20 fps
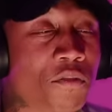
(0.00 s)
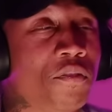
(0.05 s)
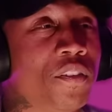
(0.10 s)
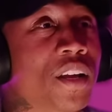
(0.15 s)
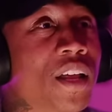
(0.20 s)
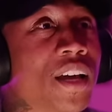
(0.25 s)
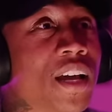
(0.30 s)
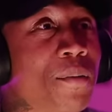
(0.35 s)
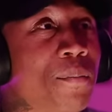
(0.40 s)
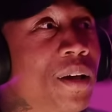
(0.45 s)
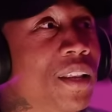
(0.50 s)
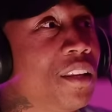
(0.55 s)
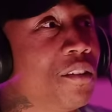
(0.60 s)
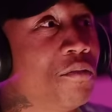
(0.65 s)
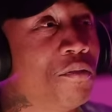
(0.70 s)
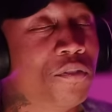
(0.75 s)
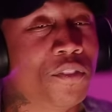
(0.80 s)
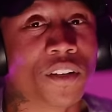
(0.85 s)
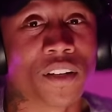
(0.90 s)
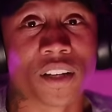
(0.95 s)
feel like I'm at the
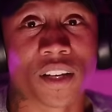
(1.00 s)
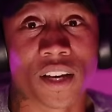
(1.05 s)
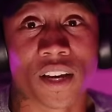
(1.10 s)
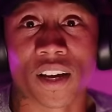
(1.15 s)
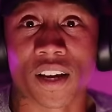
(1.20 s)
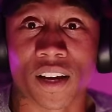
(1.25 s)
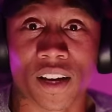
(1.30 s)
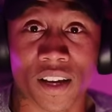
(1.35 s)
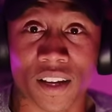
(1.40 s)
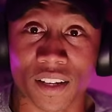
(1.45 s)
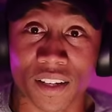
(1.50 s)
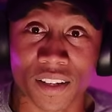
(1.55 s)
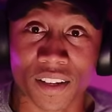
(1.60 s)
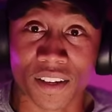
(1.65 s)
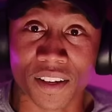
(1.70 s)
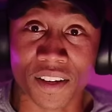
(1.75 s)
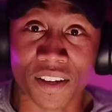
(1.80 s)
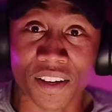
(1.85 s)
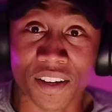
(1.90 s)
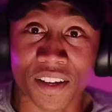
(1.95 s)
foot of God.
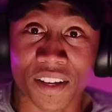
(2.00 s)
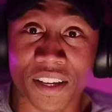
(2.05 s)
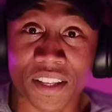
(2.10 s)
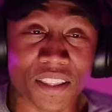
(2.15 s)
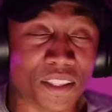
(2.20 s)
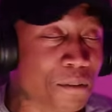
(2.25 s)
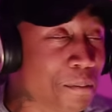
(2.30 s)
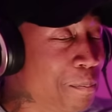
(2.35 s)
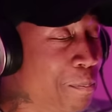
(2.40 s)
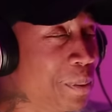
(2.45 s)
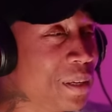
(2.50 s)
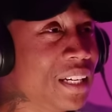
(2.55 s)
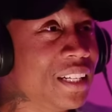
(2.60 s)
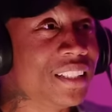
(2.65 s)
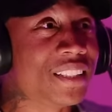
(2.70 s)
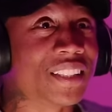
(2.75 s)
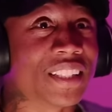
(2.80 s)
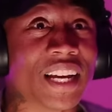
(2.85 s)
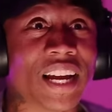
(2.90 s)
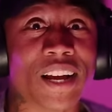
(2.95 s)
The
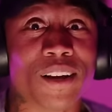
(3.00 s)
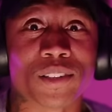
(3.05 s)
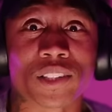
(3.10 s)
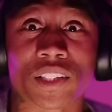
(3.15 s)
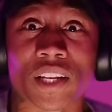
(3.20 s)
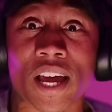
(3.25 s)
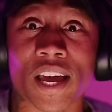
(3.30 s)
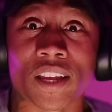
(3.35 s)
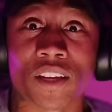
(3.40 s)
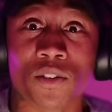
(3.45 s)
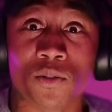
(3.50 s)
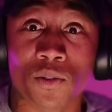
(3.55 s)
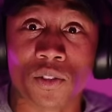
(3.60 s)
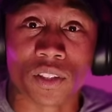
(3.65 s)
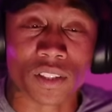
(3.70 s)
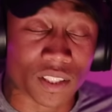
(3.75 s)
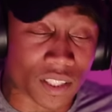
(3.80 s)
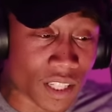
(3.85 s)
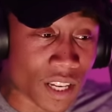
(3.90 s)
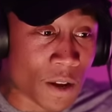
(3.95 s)
beat sounds like you
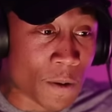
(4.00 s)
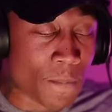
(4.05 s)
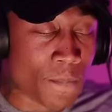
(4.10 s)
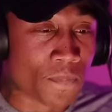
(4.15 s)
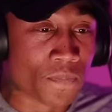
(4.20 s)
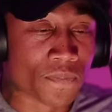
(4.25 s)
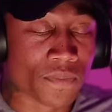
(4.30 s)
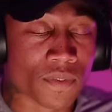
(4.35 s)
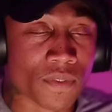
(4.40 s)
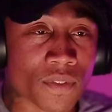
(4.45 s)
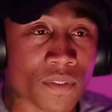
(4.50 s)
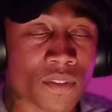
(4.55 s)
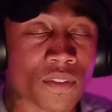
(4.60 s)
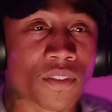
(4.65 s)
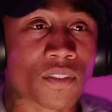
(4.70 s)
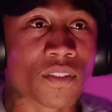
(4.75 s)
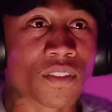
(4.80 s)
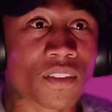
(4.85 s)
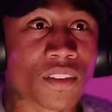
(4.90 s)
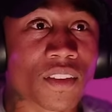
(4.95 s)
just
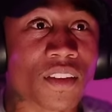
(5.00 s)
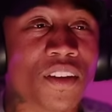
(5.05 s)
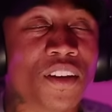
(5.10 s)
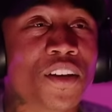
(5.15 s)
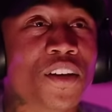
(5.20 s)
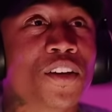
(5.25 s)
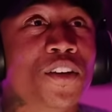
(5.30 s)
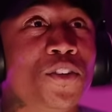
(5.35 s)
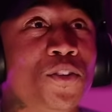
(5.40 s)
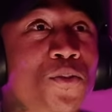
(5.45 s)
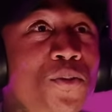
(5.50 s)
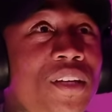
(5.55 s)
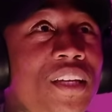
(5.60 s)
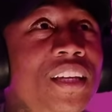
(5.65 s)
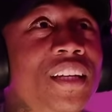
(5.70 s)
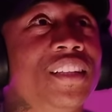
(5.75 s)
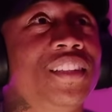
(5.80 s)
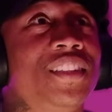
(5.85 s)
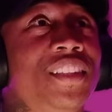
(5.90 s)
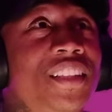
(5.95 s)
you can't